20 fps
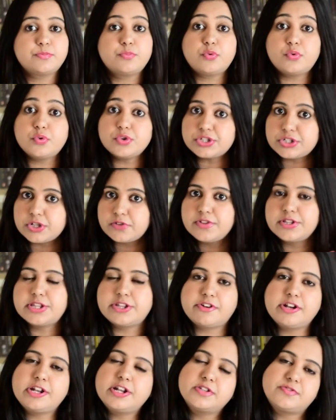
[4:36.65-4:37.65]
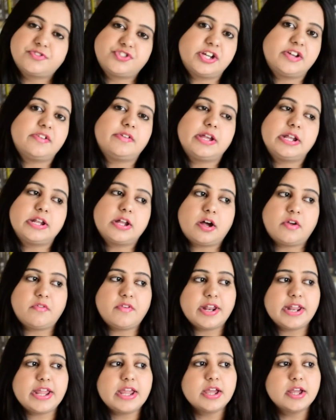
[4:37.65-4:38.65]
Most of the thrillers which I read are
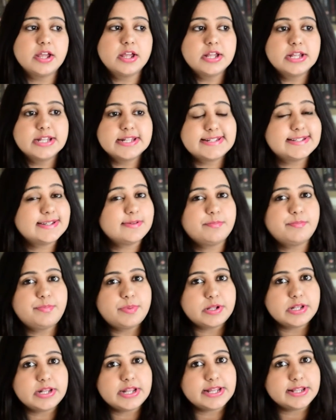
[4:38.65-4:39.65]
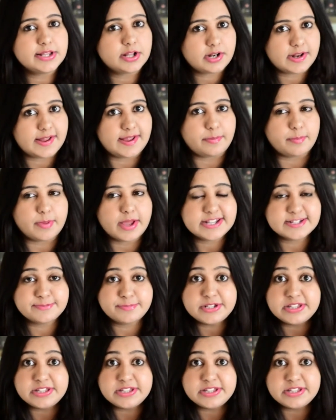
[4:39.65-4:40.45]
very simple in the climax,